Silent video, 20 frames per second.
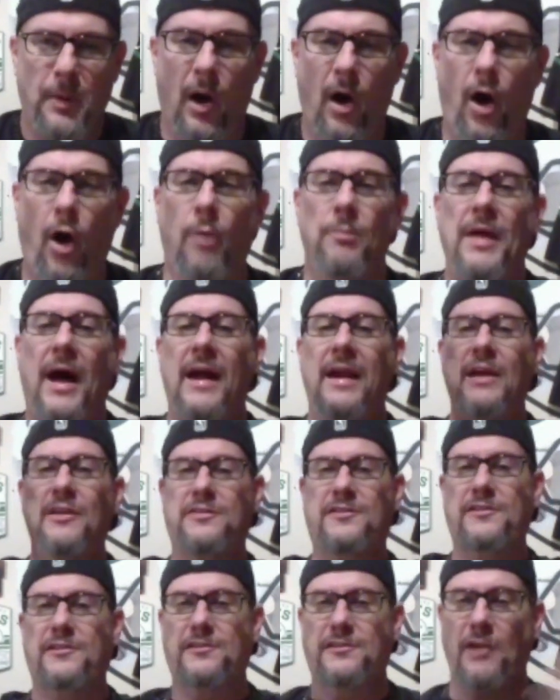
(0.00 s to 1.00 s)
Boom! That
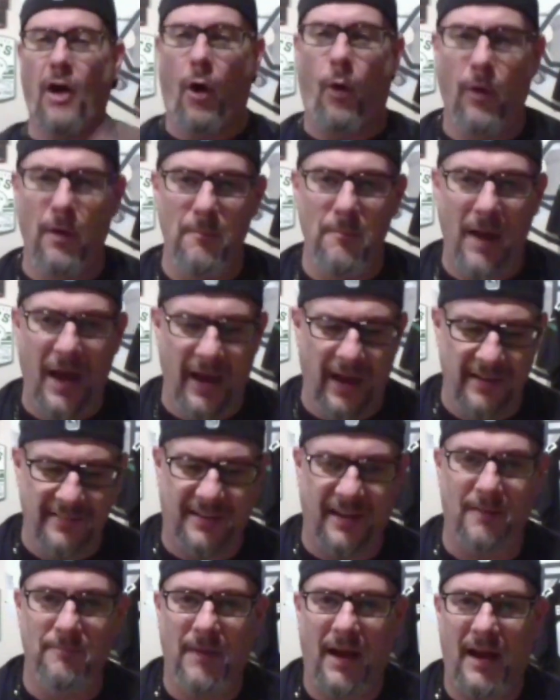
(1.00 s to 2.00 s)
is so
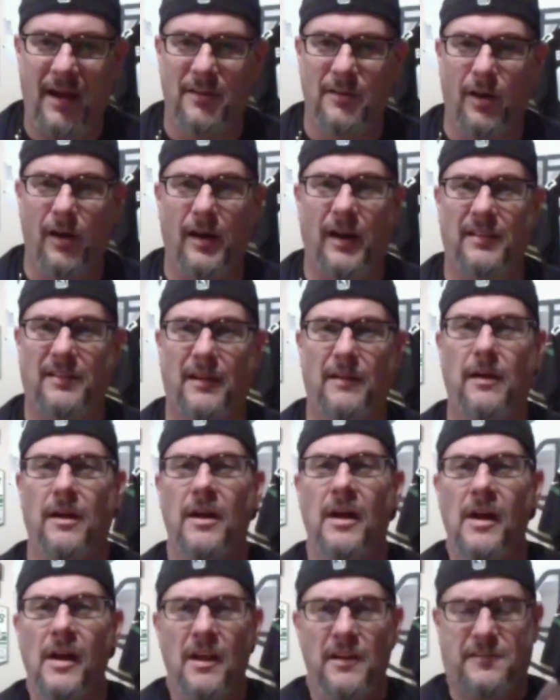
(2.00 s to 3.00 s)
amazing, man. Look at the
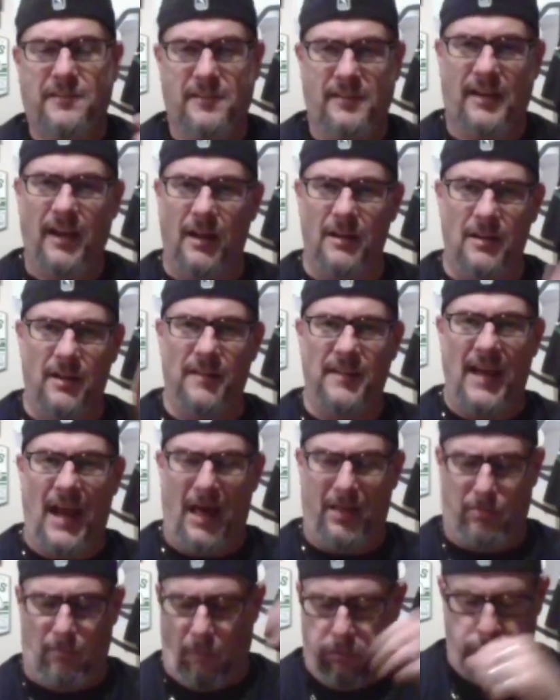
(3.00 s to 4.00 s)
skill and
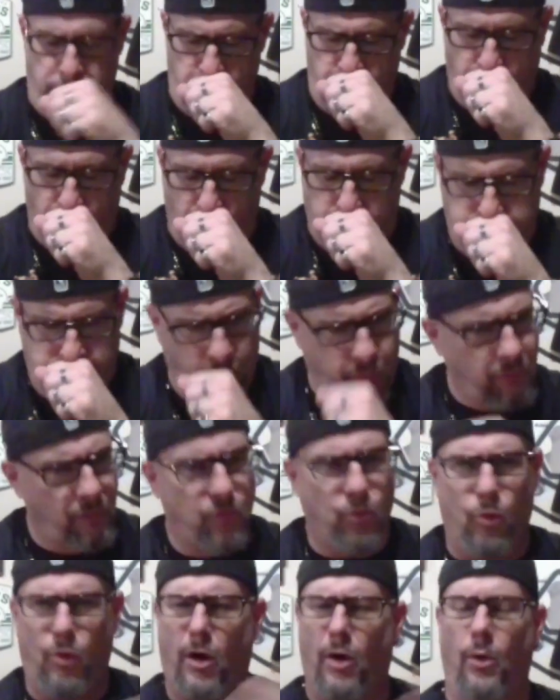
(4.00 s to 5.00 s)
the
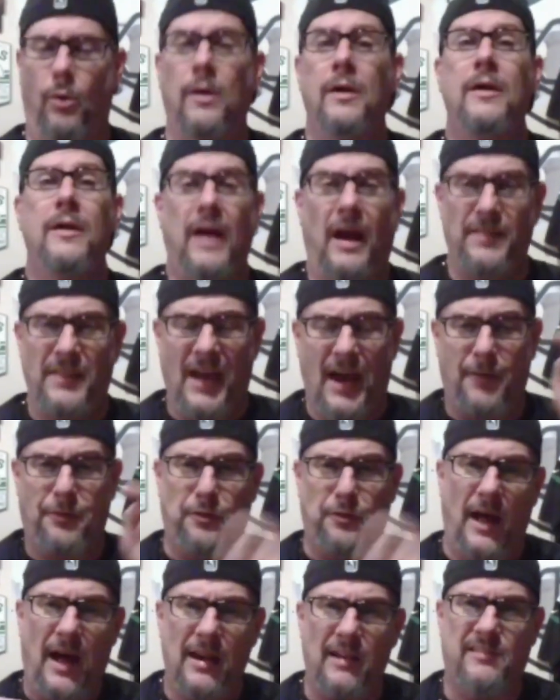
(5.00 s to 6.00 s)
whoa, and the
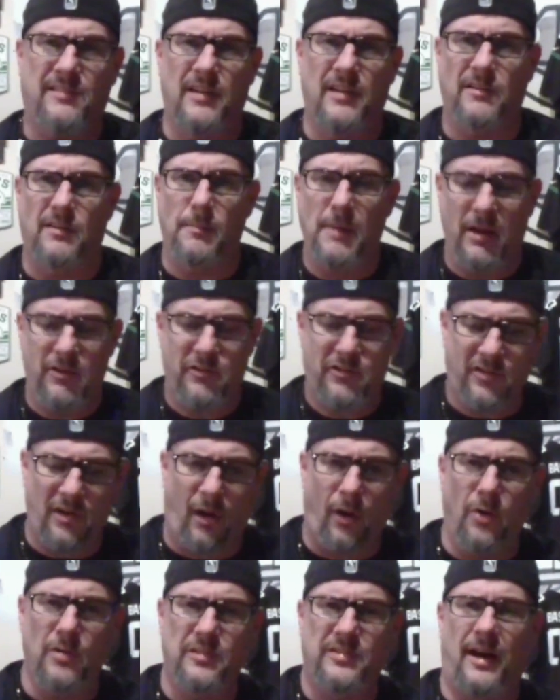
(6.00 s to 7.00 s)
athleticism he
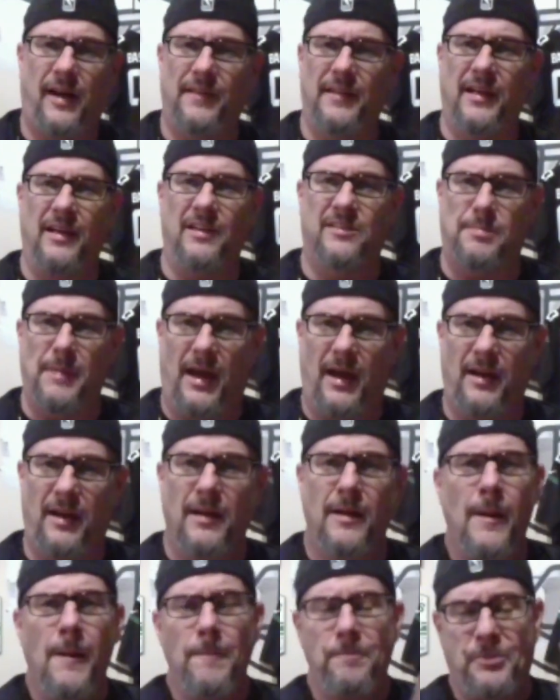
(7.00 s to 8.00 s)
shows on these, man.
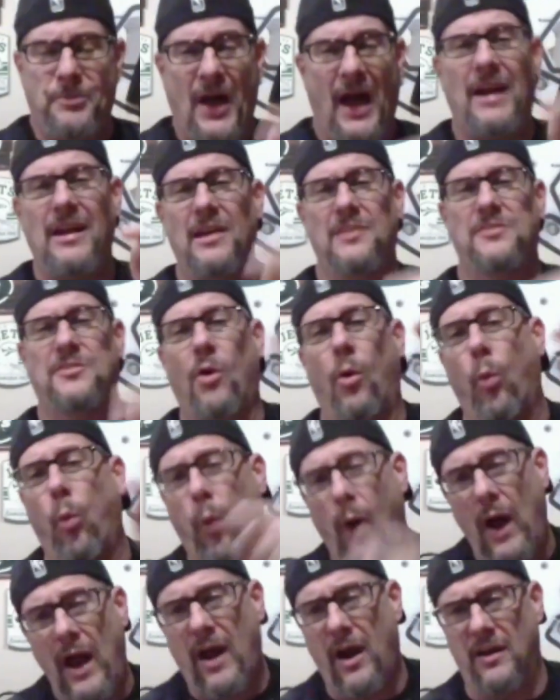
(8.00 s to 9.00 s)
That is
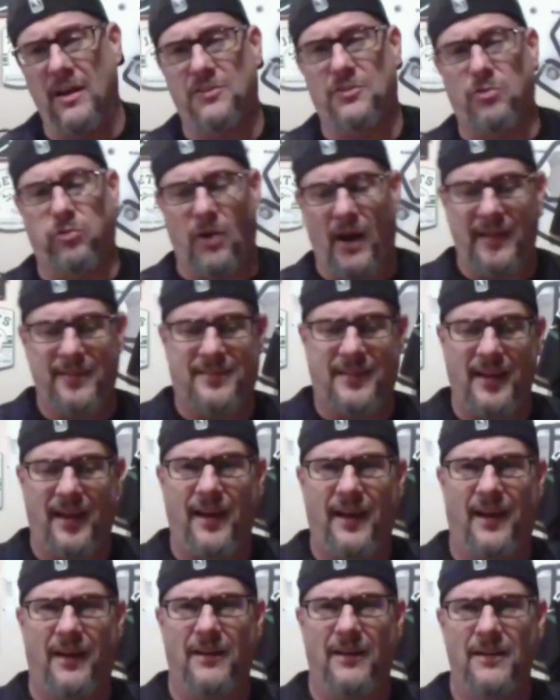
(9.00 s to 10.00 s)
awareness right
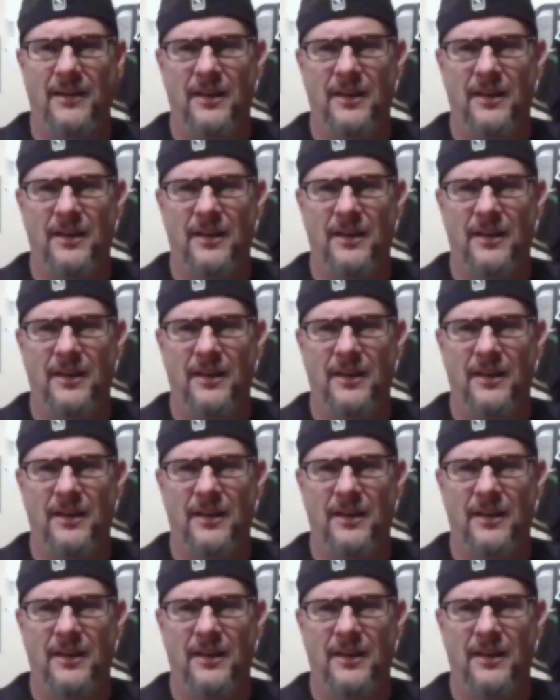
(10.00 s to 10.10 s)
there.